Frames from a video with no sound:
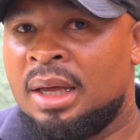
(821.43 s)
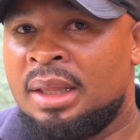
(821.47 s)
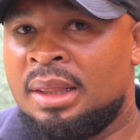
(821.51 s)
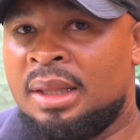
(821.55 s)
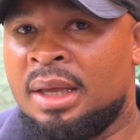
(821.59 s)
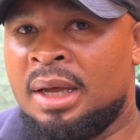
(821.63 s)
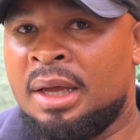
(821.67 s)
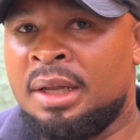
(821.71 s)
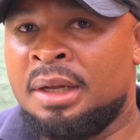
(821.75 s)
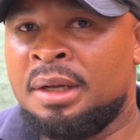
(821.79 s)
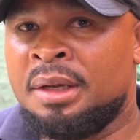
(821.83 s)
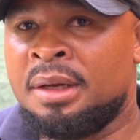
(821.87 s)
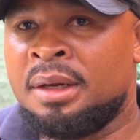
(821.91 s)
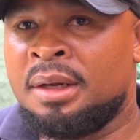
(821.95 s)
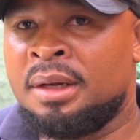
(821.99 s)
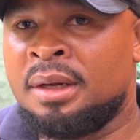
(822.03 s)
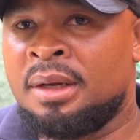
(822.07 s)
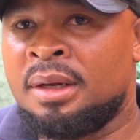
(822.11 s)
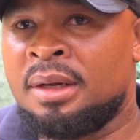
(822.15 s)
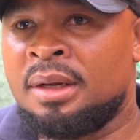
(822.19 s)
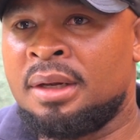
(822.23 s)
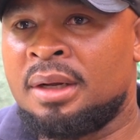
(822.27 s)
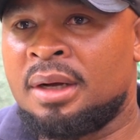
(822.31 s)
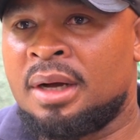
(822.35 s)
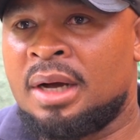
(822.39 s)

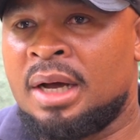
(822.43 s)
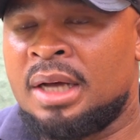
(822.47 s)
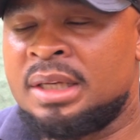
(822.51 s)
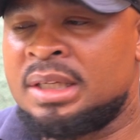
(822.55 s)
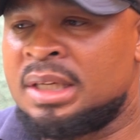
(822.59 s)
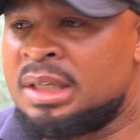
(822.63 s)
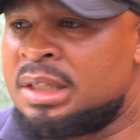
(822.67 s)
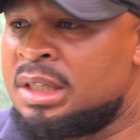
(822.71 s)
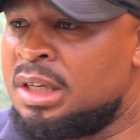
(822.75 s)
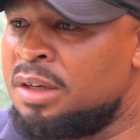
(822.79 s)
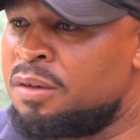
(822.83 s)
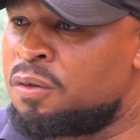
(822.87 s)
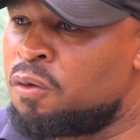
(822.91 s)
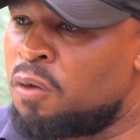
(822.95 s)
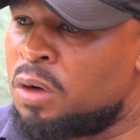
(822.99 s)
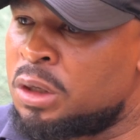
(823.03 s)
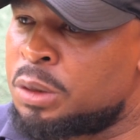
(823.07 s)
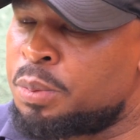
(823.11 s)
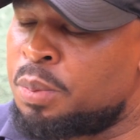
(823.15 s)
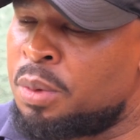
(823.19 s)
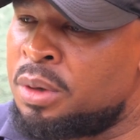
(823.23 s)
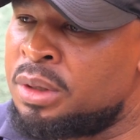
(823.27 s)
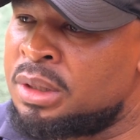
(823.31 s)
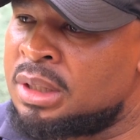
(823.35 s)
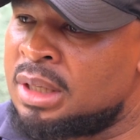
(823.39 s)
Then Kaizer Chiefs was
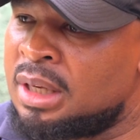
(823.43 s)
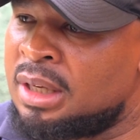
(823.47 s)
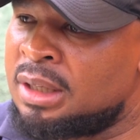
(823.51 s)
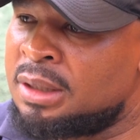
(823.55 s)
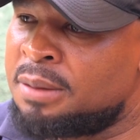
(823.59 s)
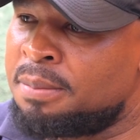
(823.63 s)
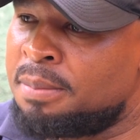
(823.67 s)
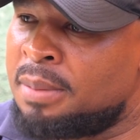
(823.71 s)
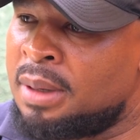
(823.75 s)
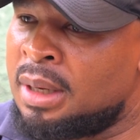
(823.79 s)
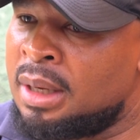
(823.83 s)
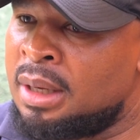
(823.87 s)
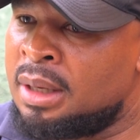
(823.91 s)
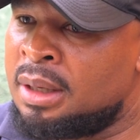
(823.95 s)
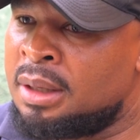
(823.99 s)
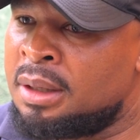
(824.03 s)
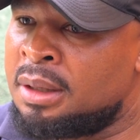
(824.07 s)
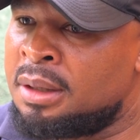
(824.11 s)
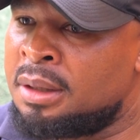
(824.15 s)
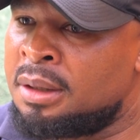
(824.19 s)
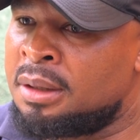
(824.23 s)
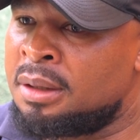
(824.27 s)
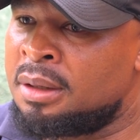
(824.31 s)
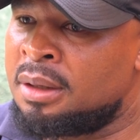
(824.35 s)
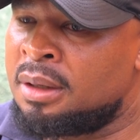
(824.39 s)
sponsored
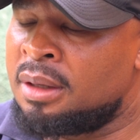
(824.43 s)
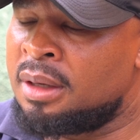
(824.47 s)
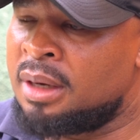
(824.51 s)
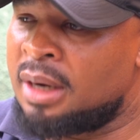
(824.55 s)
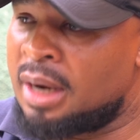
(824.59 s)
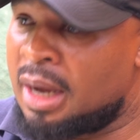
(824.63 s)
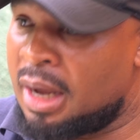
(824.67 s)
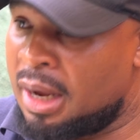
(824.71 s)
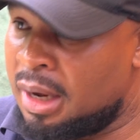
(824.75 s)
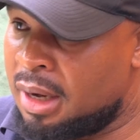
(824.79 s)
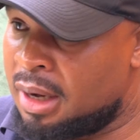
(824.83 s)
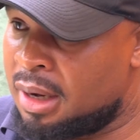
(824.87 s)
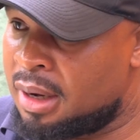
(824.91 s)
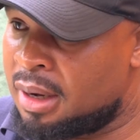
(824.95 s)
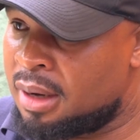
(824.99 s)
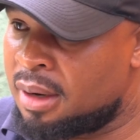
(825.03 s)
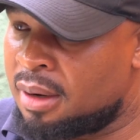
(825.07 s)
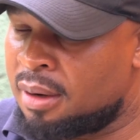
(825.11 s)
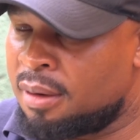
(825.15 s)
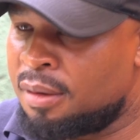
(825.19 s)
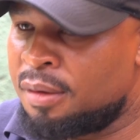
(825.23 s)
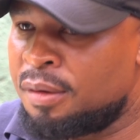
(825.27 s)
by Nike.